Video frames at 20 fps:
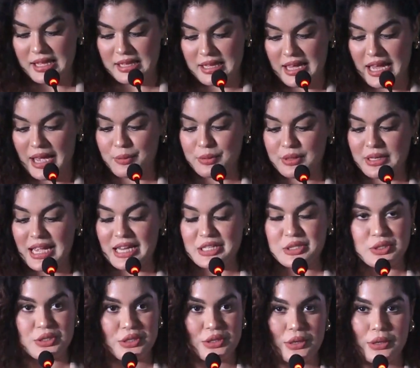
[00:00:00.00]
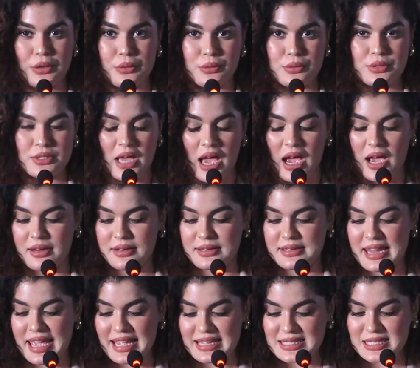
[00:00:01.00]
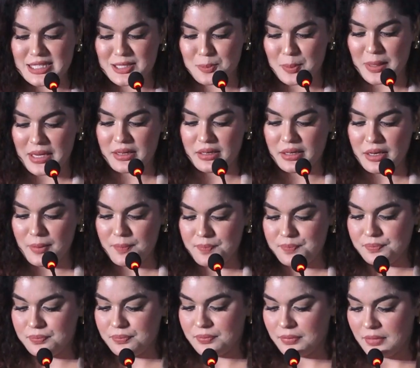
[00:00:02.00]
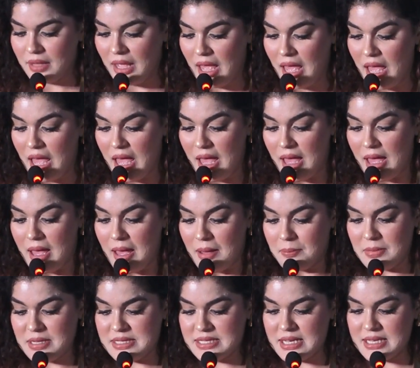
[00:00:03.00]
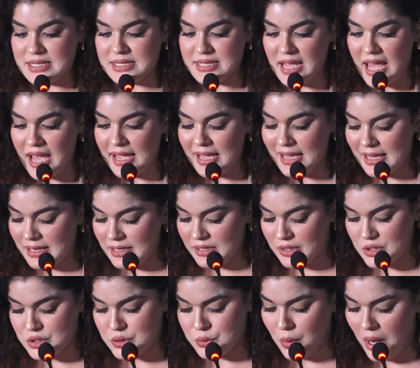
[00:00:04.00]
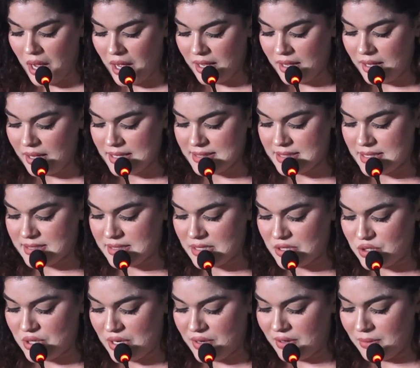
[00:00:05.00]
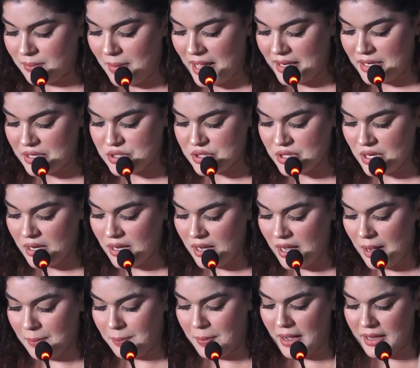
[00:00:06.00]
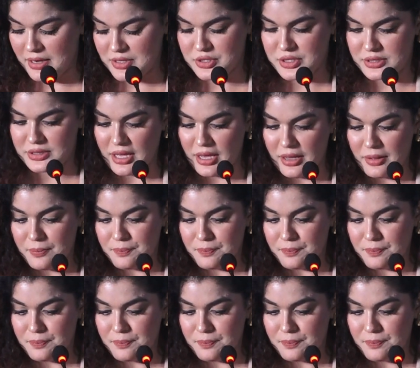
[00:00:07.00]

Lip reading: I would like to introduce our next speaker, Mr. Sahil Kushwaha, Assistant General Manager, Aparajitha.